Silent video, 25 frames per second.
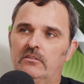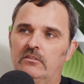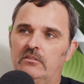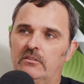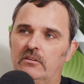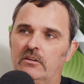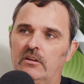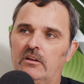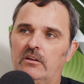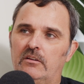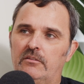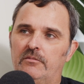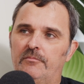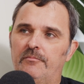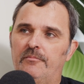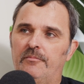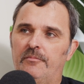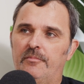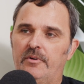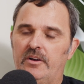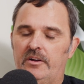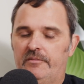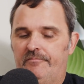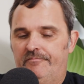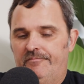So,
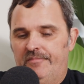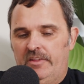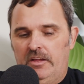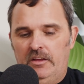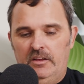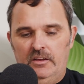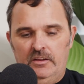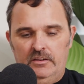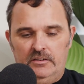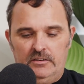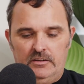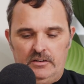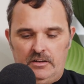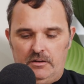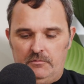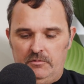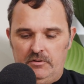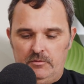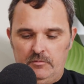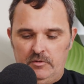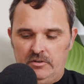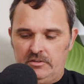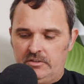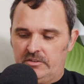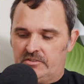but
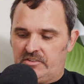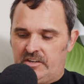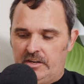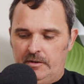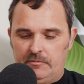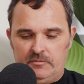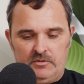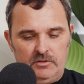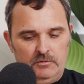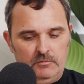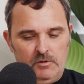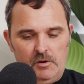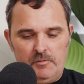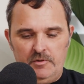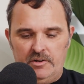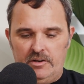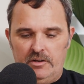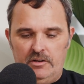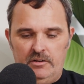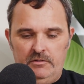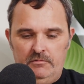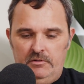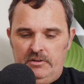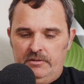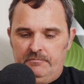we'll just keep doing what we
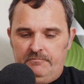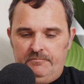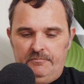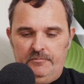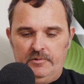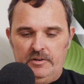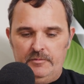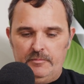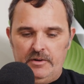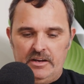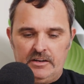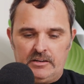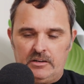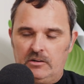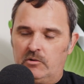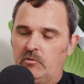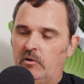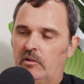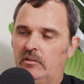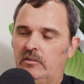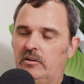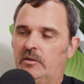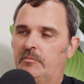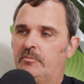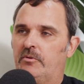do. We make a
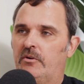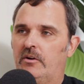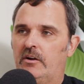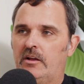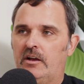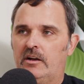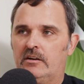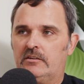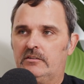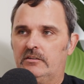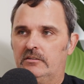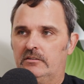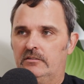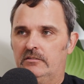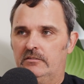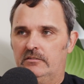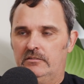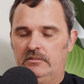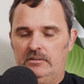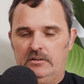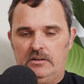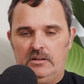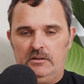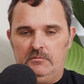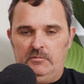quality product, and
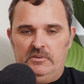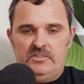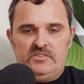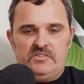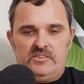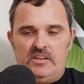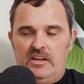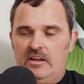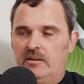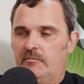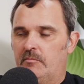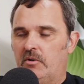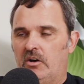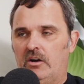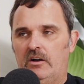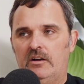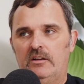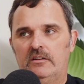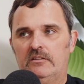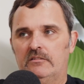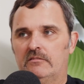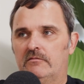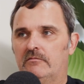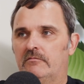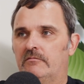we stand by
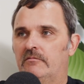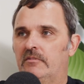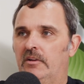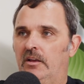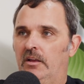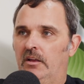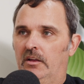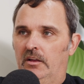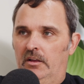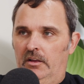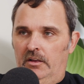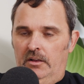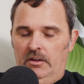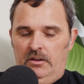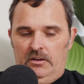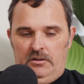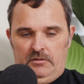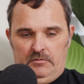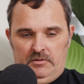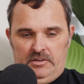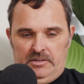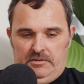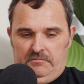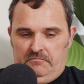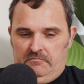it, and
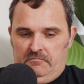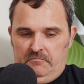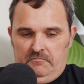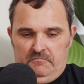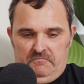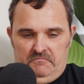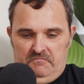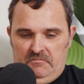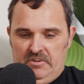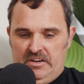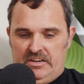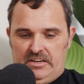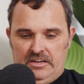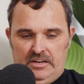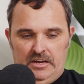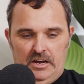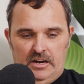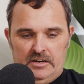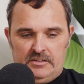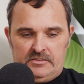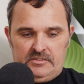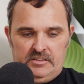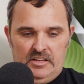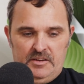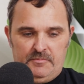we can go
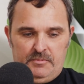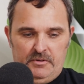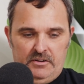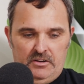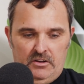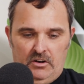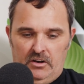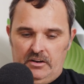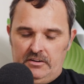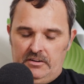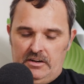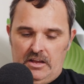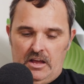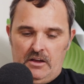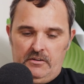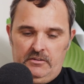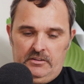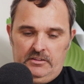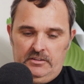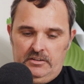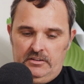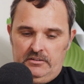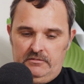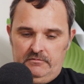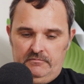to sleep at night
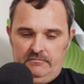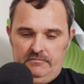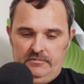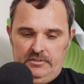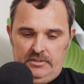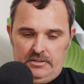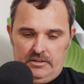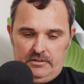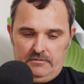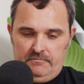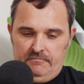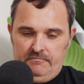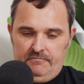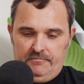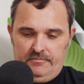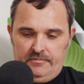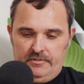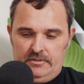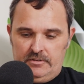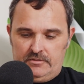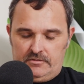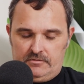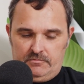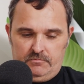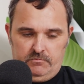knowing that
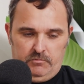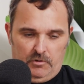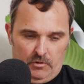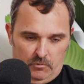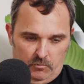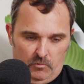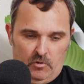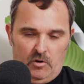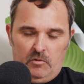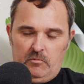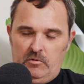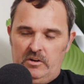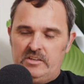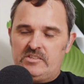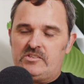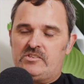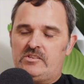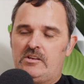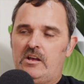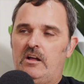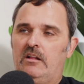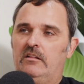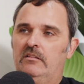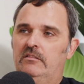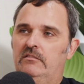it's what we
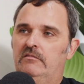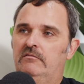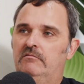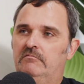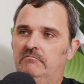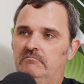sell.